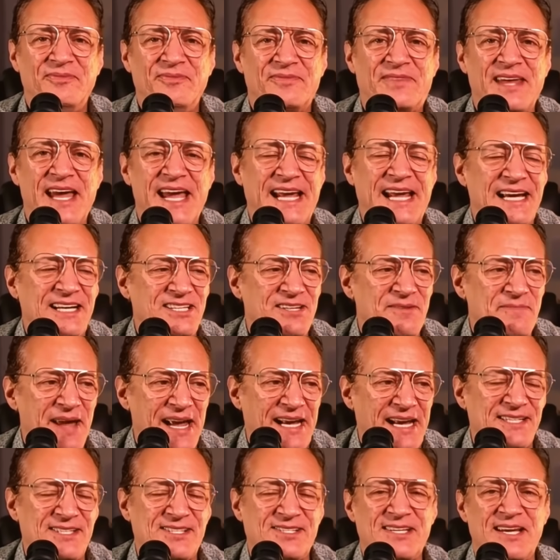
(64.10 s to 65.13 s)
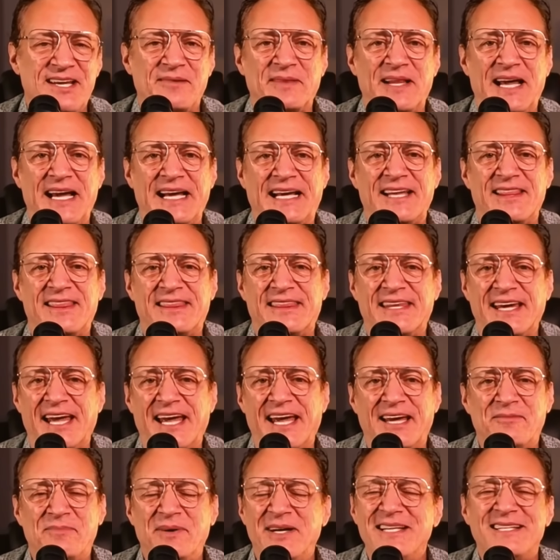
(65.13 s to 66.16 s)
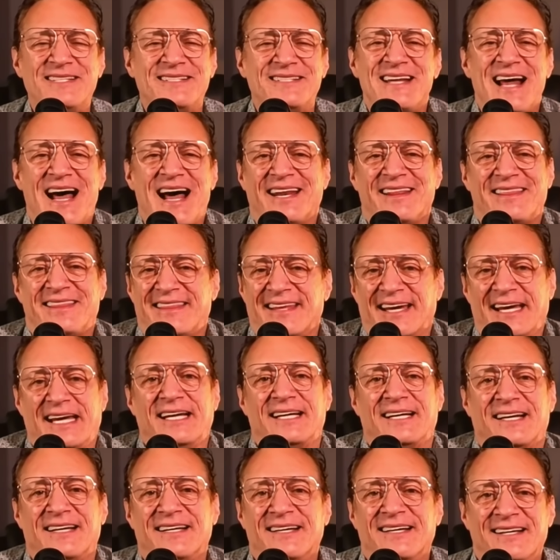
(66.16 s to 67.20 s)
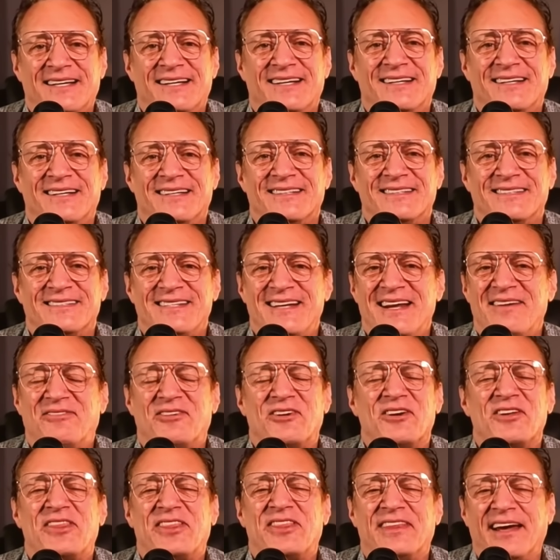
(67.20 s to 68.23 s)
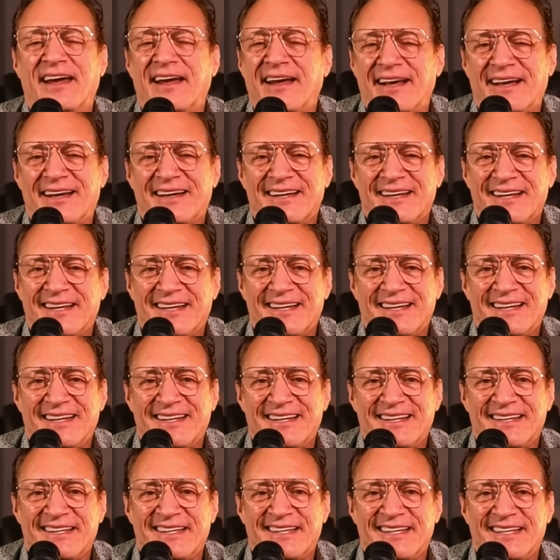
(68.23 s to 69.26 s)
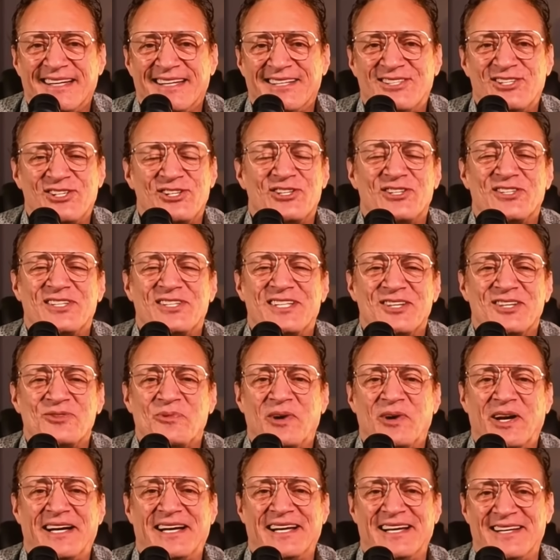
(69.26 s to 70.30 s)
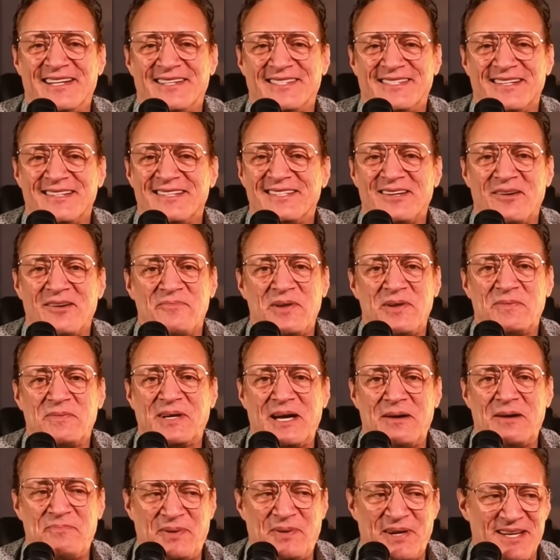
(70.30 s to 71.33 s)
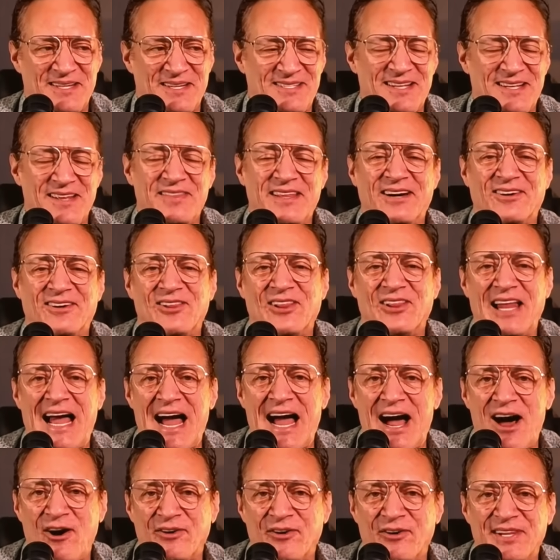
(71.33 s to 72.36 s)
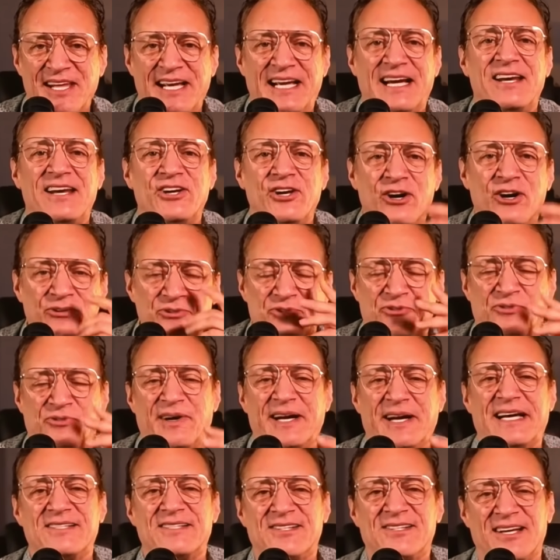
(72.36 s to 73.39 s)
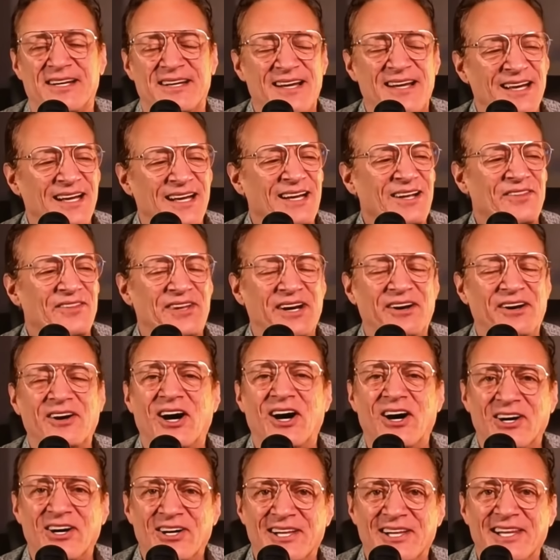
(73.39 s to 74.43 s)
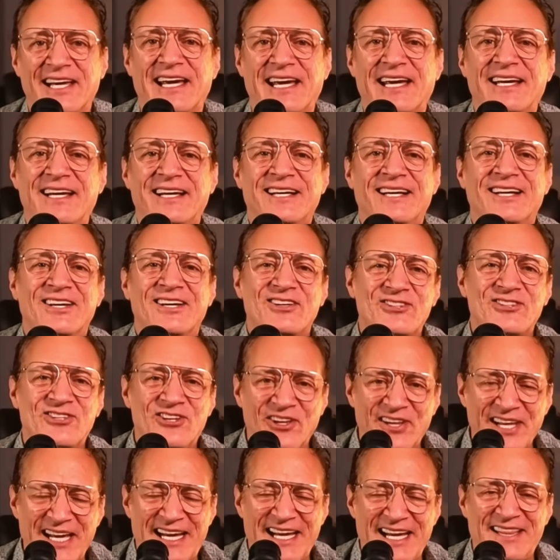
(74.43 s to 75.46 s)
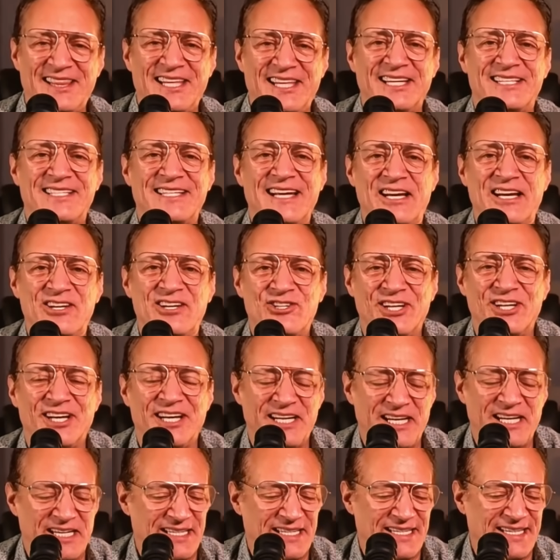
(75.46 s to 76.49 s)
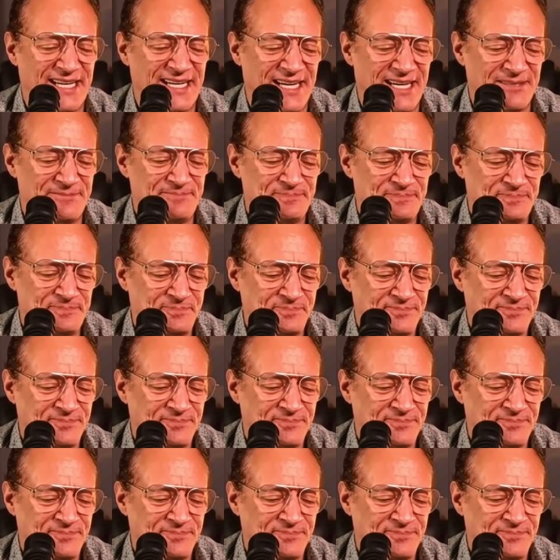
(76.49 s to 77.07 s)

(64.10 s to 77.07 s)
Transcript: they get to make it seem like a thing, but it's not a thing. It's never a thing. It just is what it is. And some people got pissed and they're loud and they got nose rings and they're ugly. So they get the attention. And